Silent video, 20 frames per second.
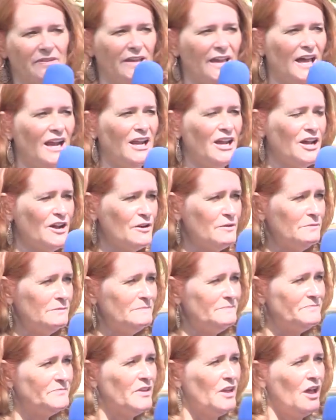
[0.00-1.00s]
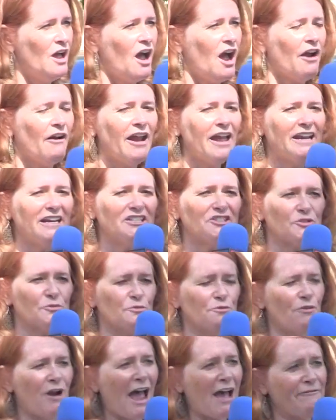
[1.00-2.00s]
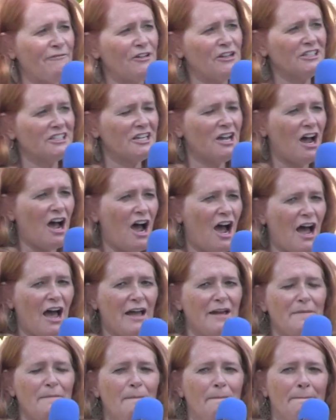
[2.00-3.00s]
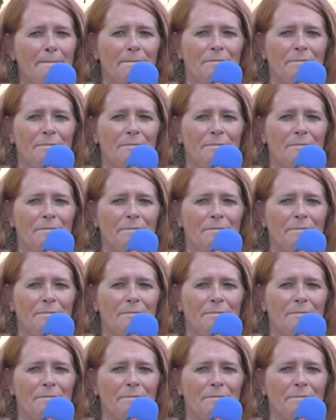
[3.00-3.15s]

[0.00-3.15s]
Hello? All right, it's raffle time.